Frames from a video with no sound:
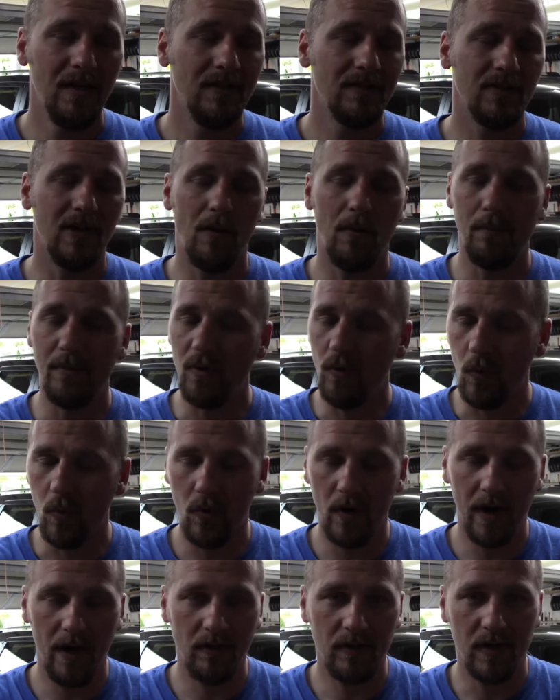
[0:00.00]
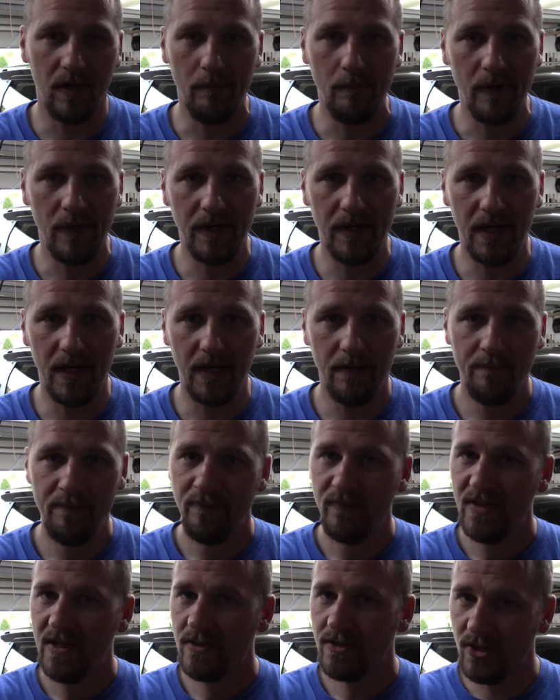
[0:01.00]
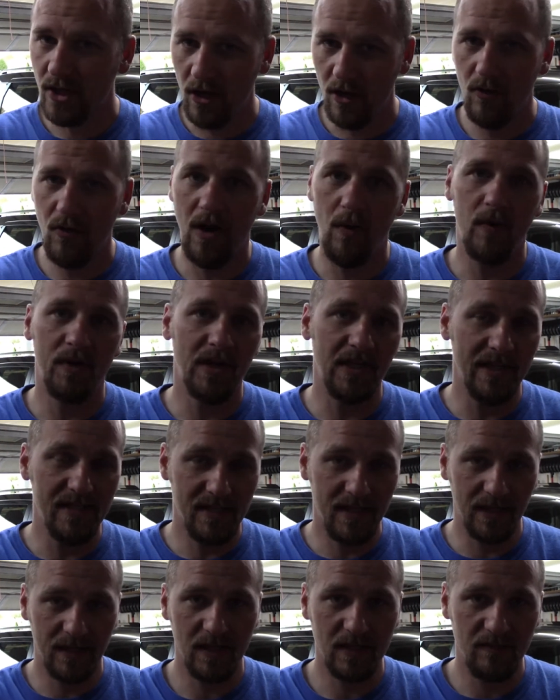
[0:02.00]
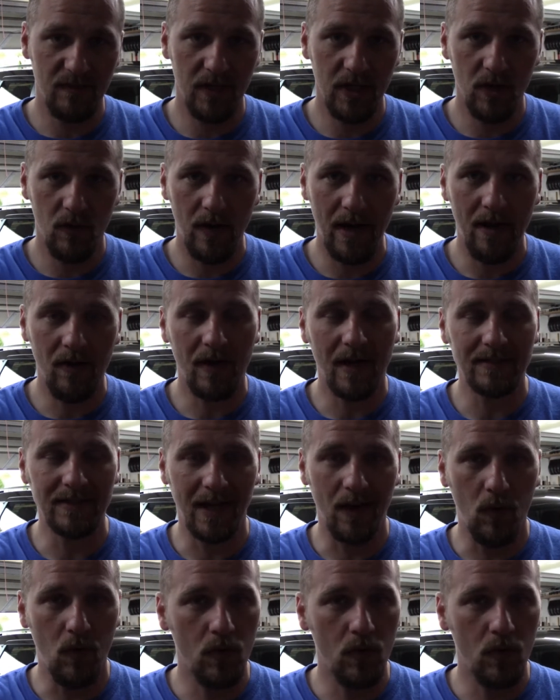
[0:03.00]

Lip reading: So I'm going to be wore out come Monday. So I wanted to at least get this video out because I